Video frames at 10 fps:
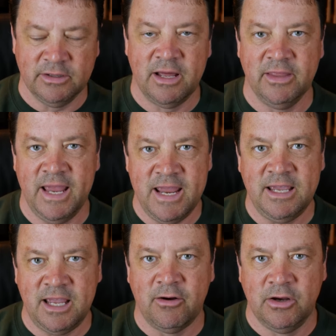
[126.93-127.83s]
Now, the
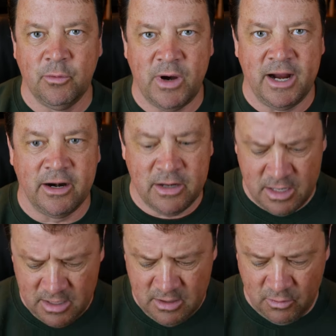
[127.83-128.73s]
eight carrier wire
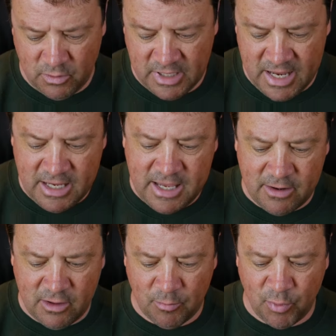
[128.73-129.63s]
or the eight
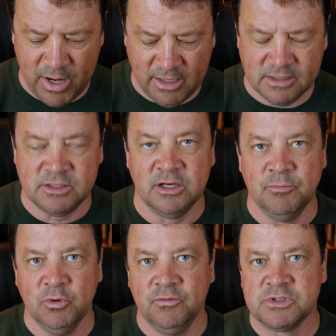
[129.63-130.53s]
carrier braid is going
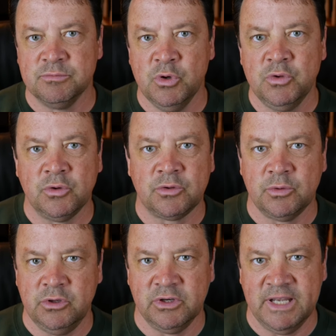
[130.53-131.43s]
to move smoother
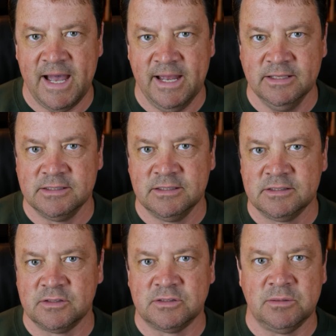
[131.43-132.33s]
through your guides.
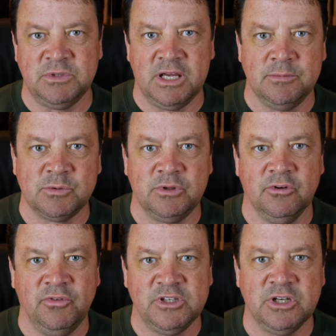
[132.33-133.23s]
So sometimes with
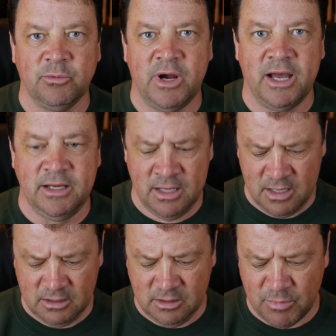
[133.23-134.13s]
your fishing rod,
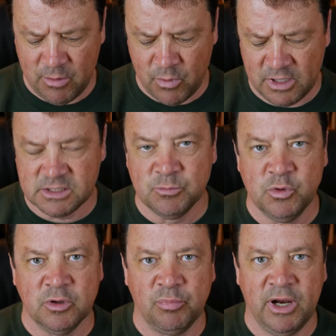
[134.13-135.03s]
you might want a
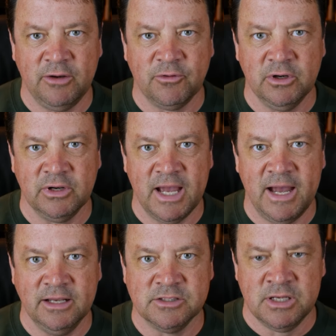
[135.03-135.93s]
smoother braid for your
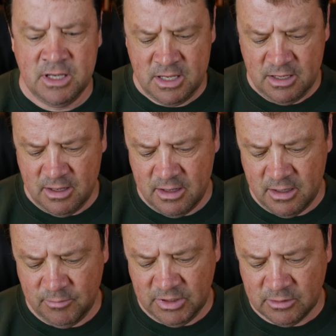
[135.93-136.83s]
guides,
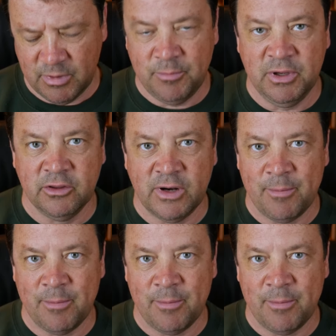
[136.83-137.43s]
um, and there might be other